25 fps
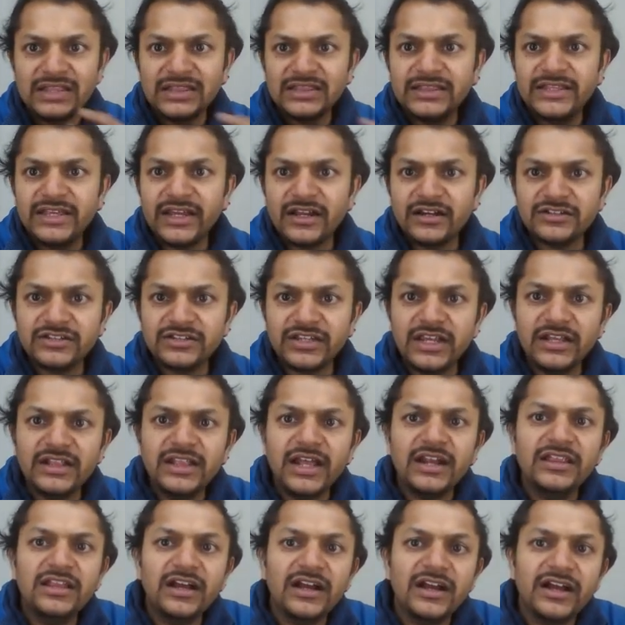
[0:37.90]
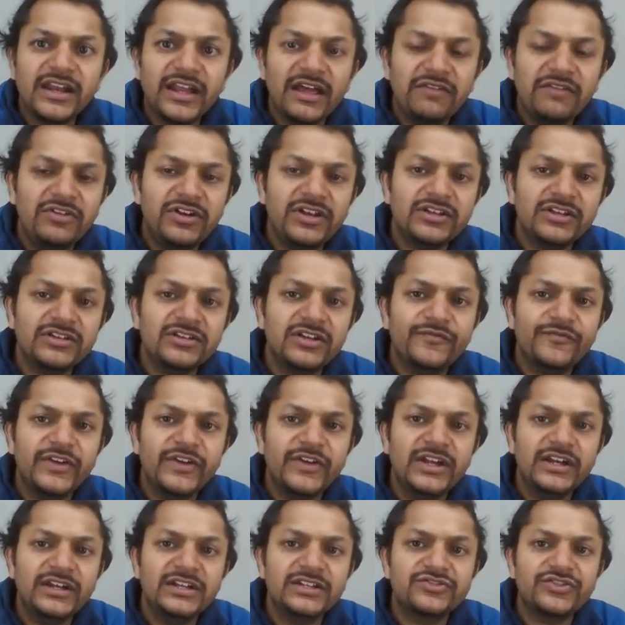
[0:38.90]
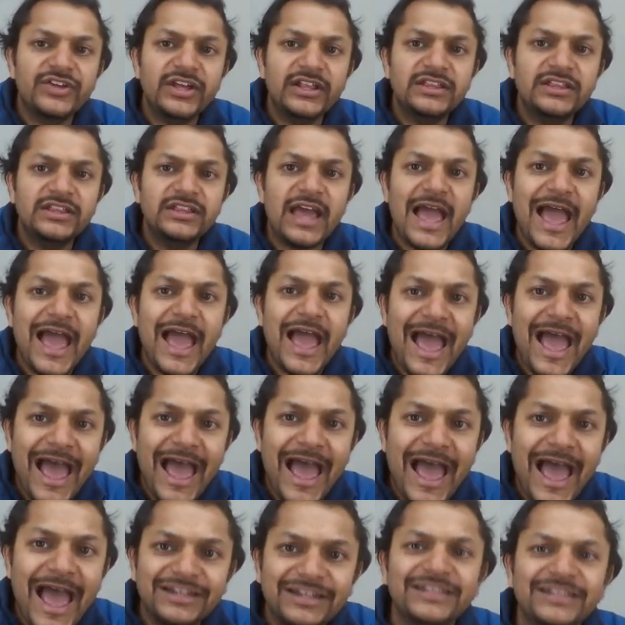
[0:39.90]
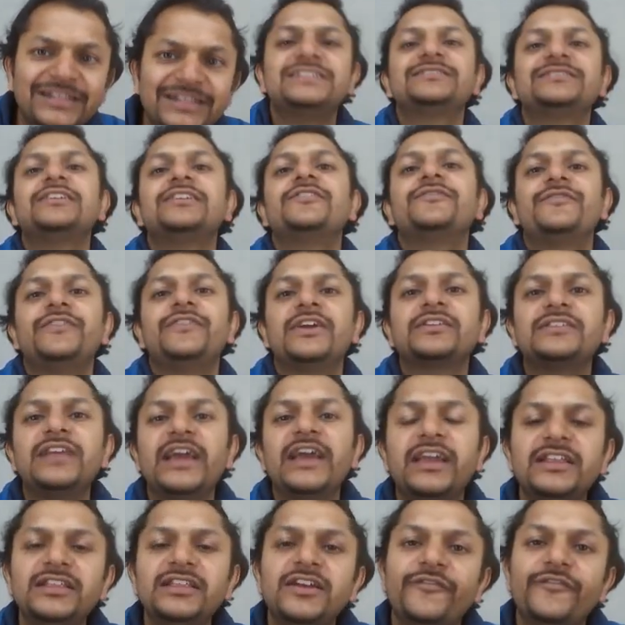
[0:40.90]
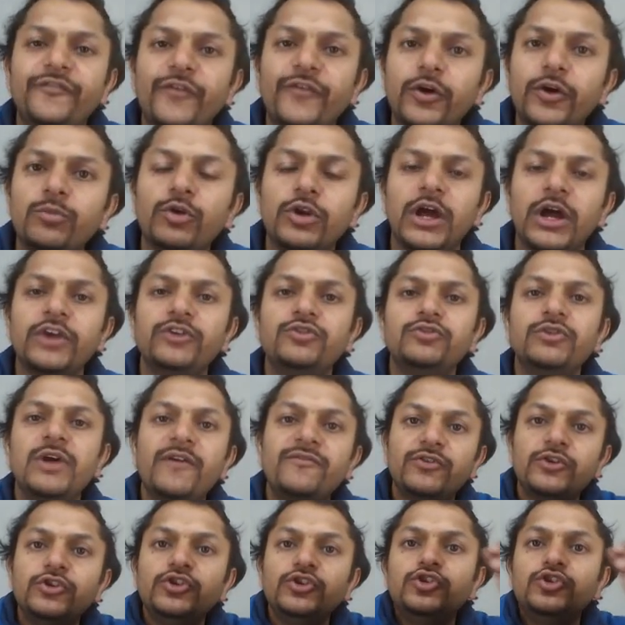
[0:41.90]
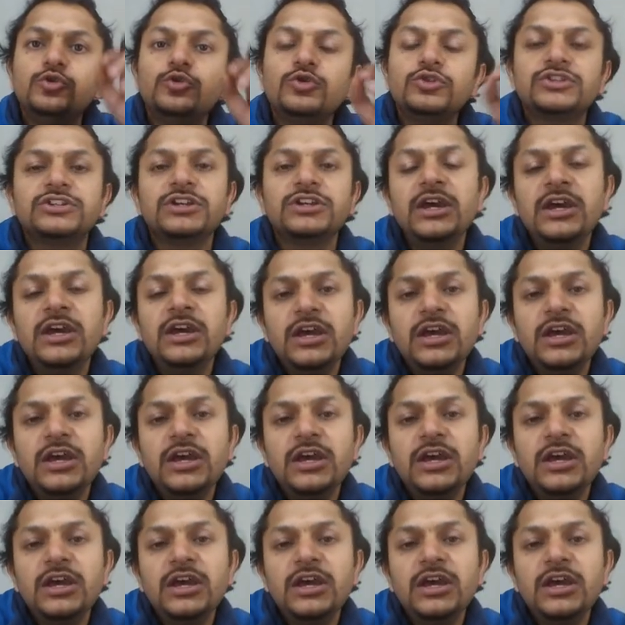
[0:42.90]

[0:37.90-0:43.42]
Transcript: They are saying that the gravitational field strength at the surface, like in the formula, you have to use